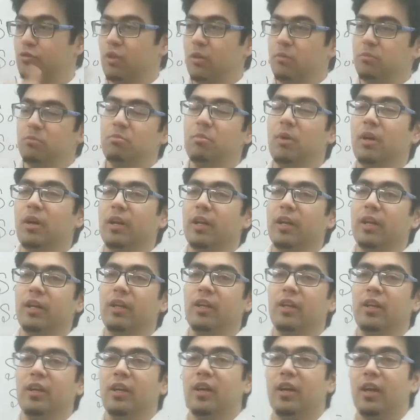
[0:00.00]
somebody
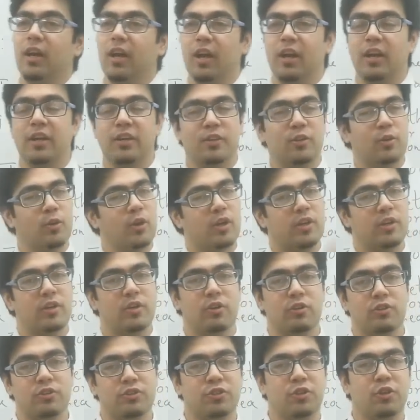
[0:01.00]
and you are
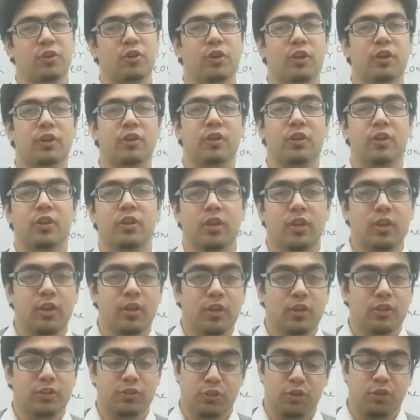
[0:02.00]
not sure
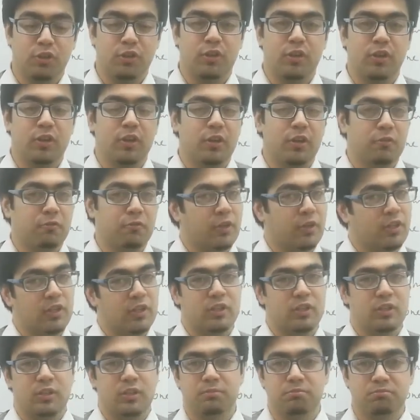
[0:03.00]

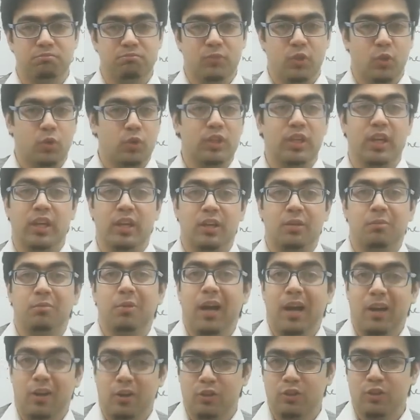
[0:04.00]
whether you'd get it
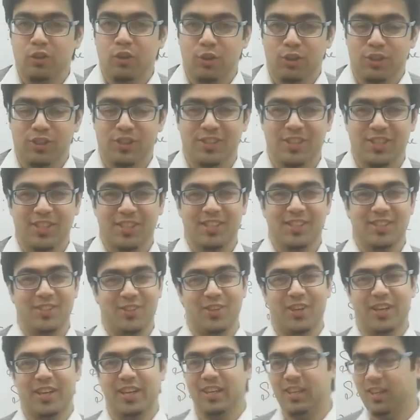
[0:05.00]
back or not,
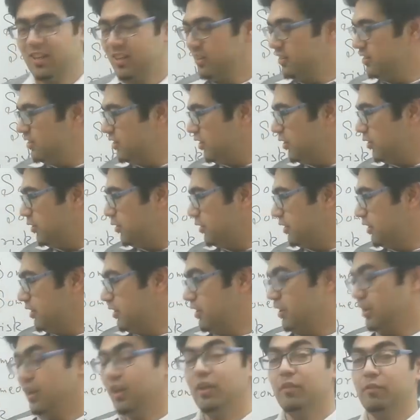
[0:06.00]
right? So you
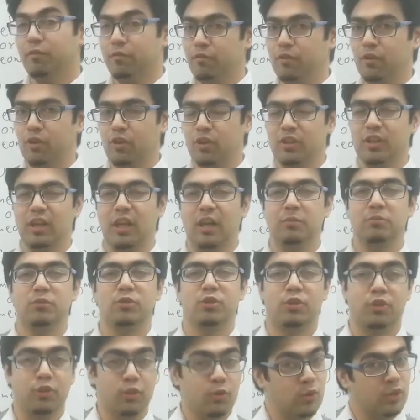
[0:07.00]
can, if you're damn
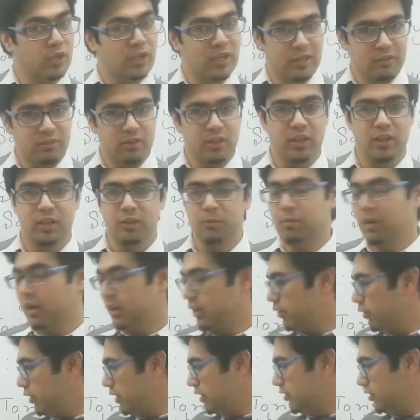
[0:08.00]
sure you would never get it
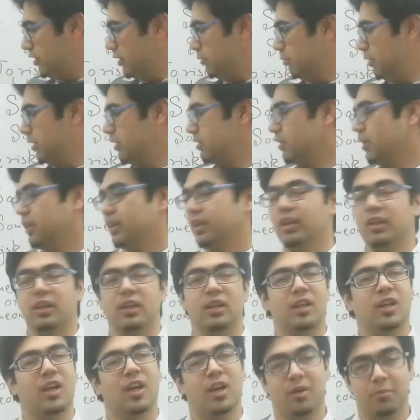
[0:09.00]
back, you can simply say
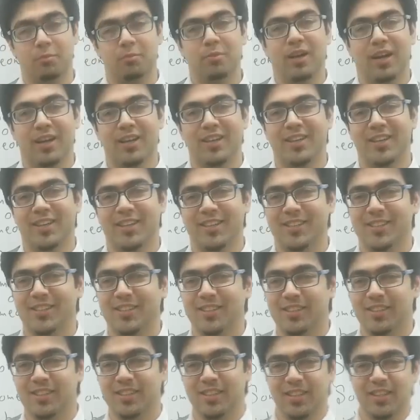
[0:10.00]
a bad debt.
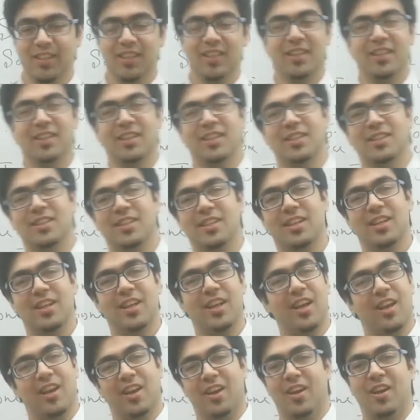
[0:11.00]

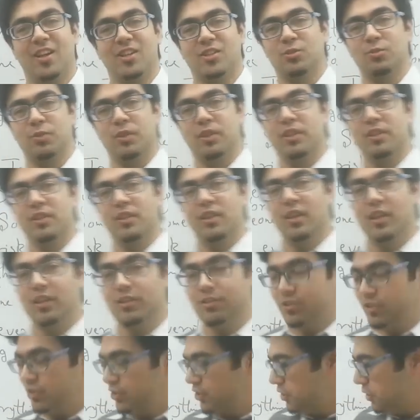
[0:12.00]
Last one on the
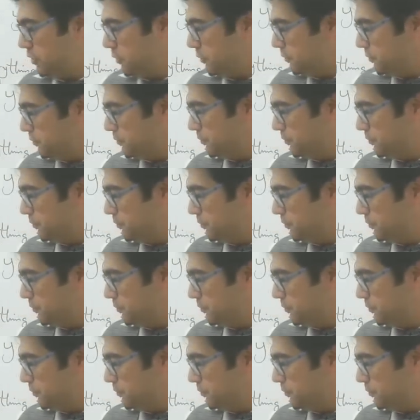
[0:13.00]
list,